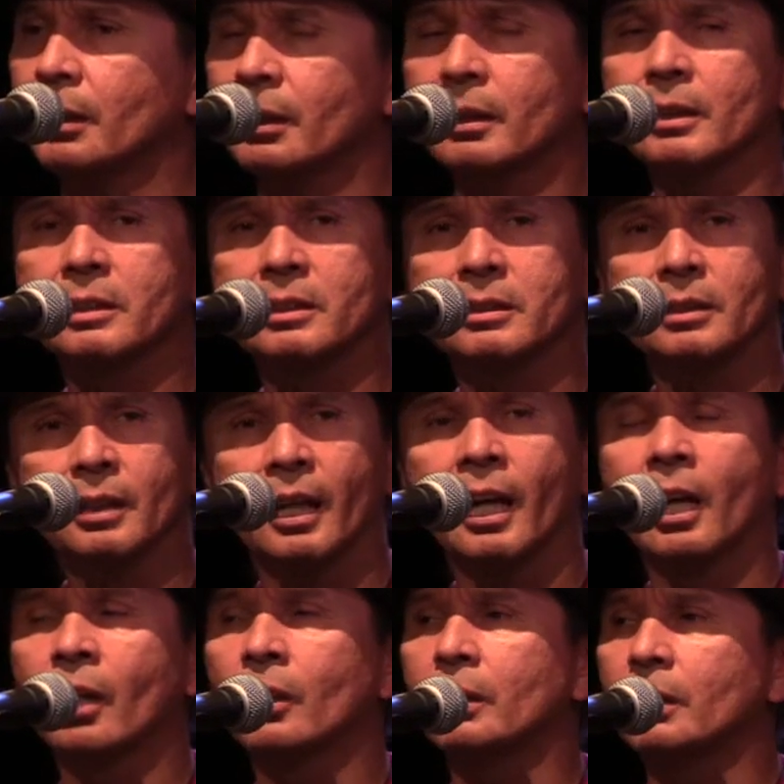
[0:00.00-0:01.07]
is
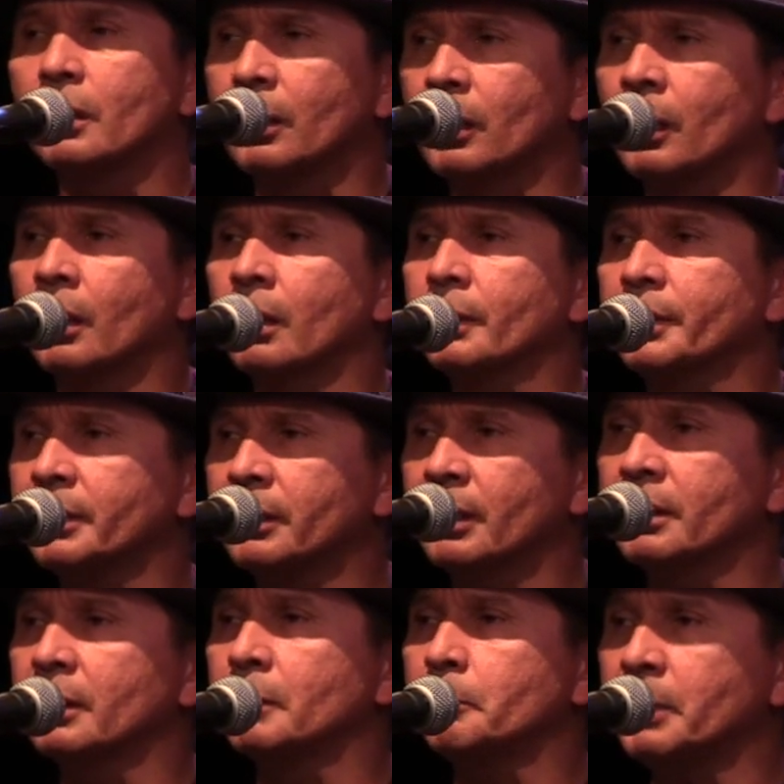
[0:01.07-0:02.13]
how are all the
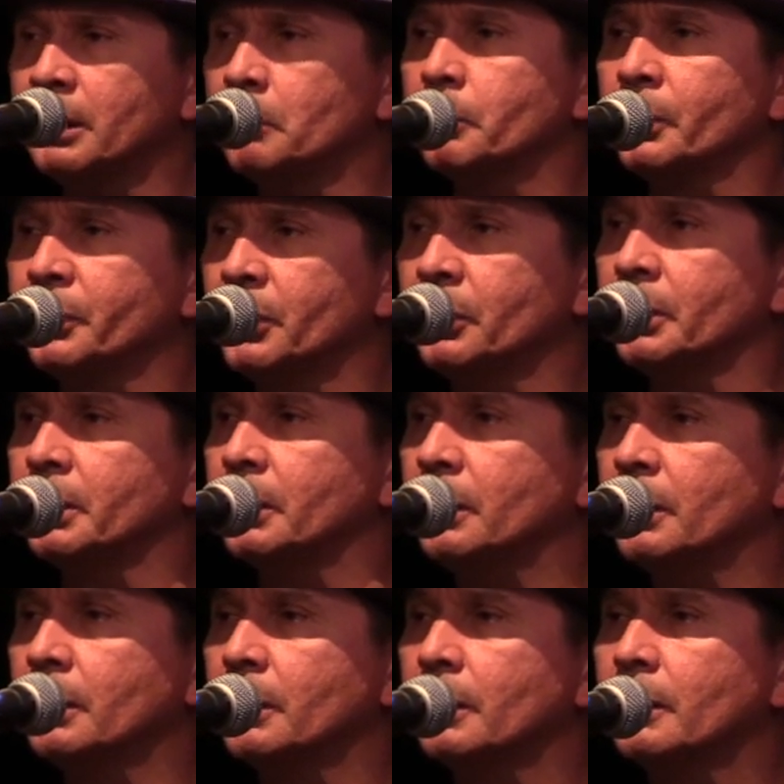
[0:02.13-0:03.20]
other people
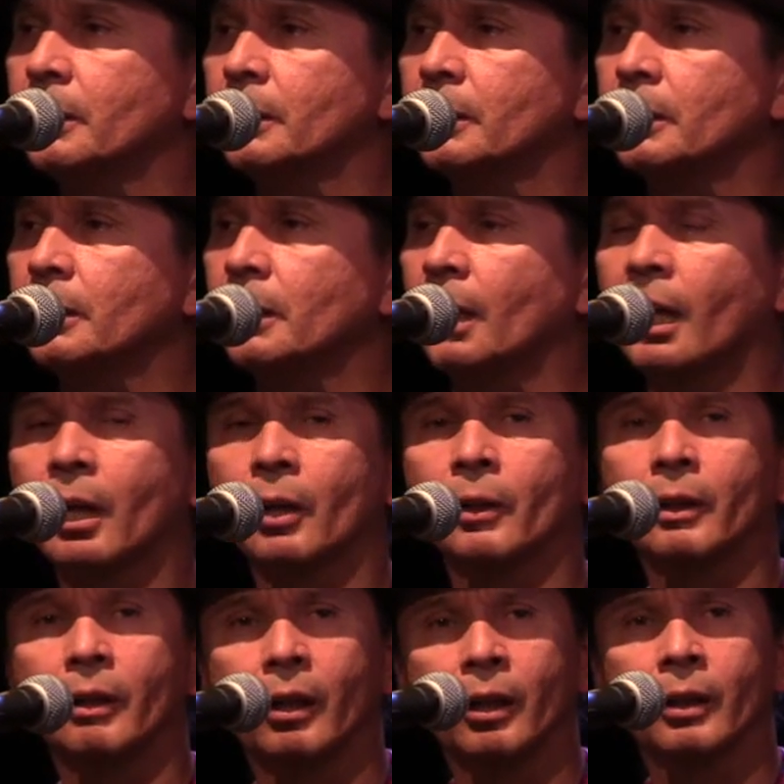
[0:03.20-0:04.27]
doing? How
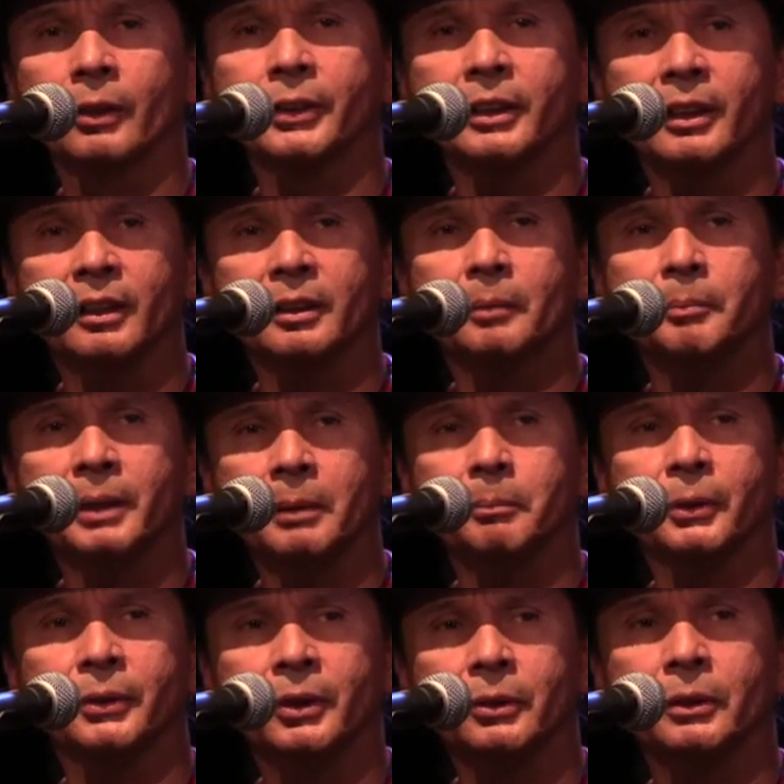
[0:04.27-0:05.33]
are all the other
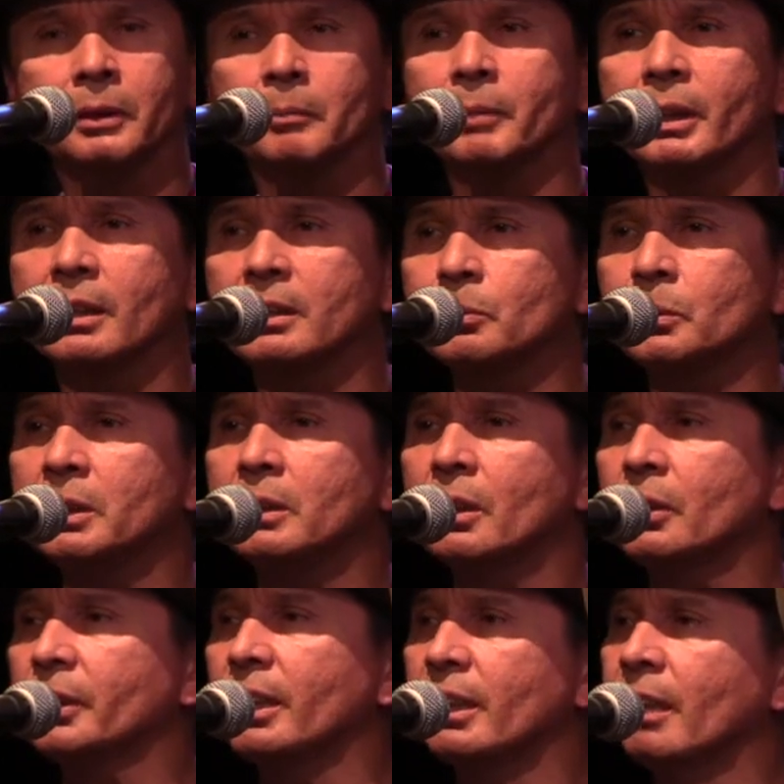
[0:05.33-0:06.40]
people doing? Because we
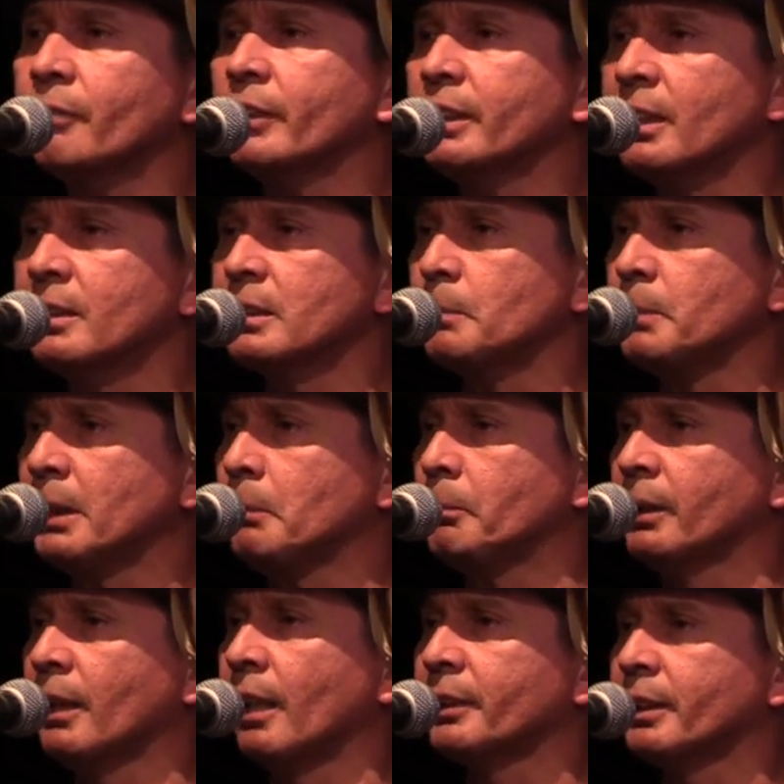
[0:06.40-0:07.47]
know that everything's
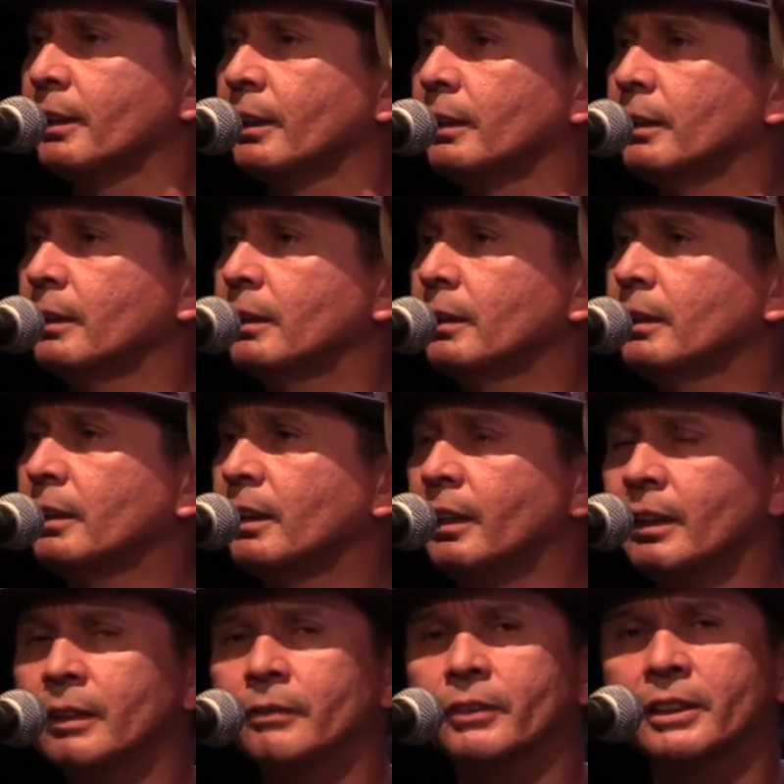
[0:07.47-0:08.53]
people out there.
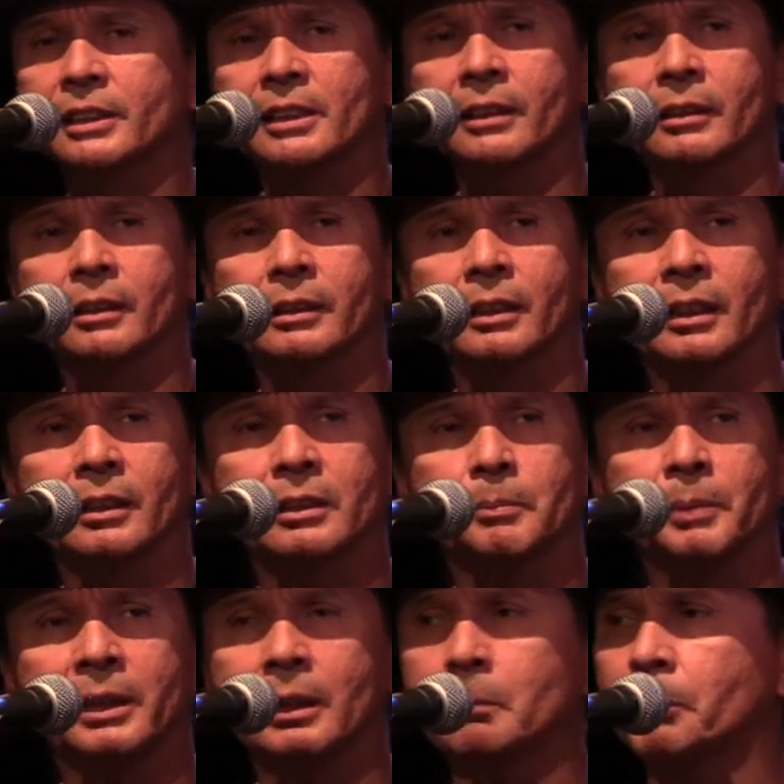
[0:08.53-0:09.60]
Every single thing's
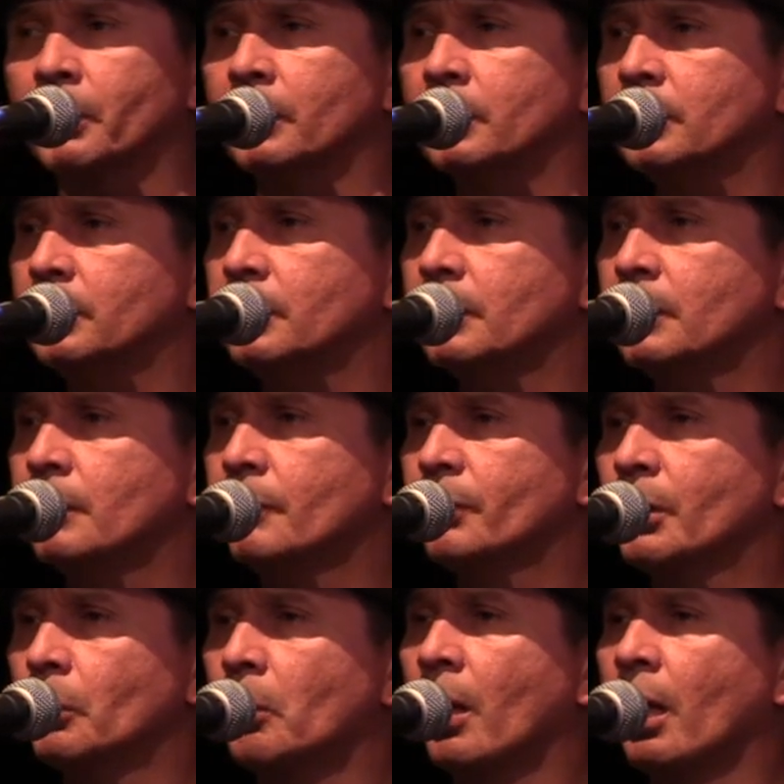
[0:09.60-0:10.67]
people.
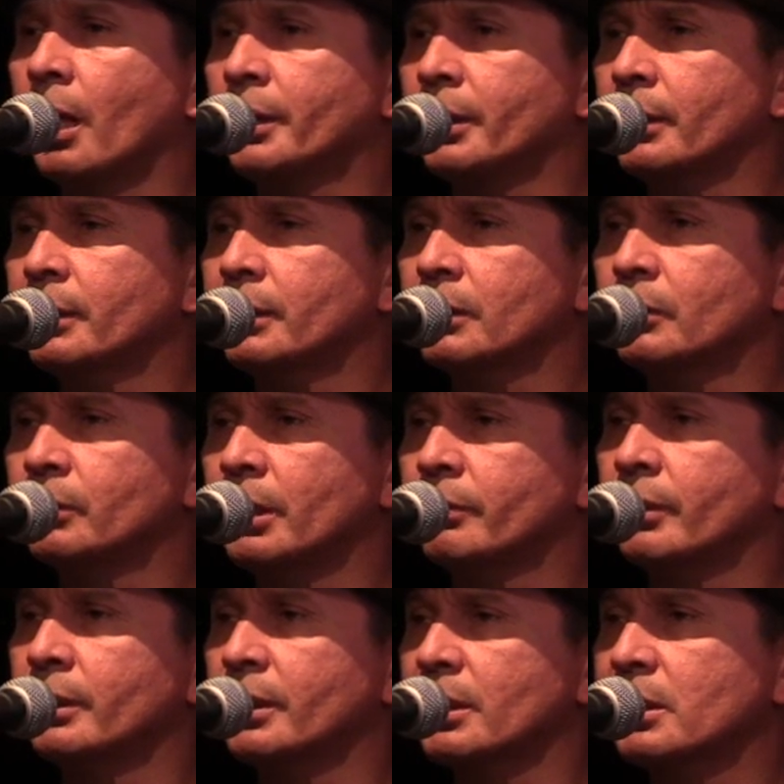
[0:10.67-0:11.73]
The water, the
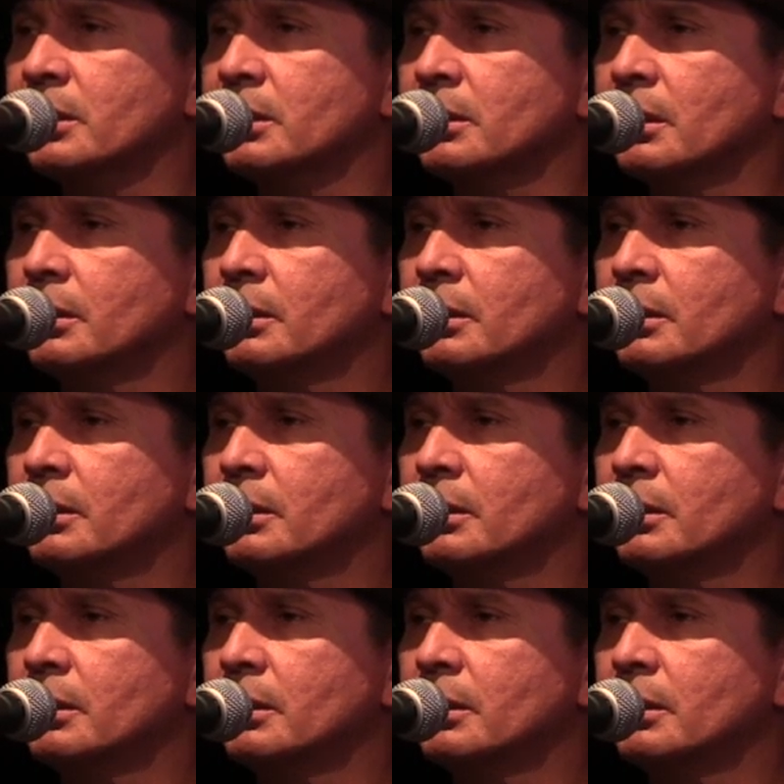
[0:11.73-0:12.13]
rivers,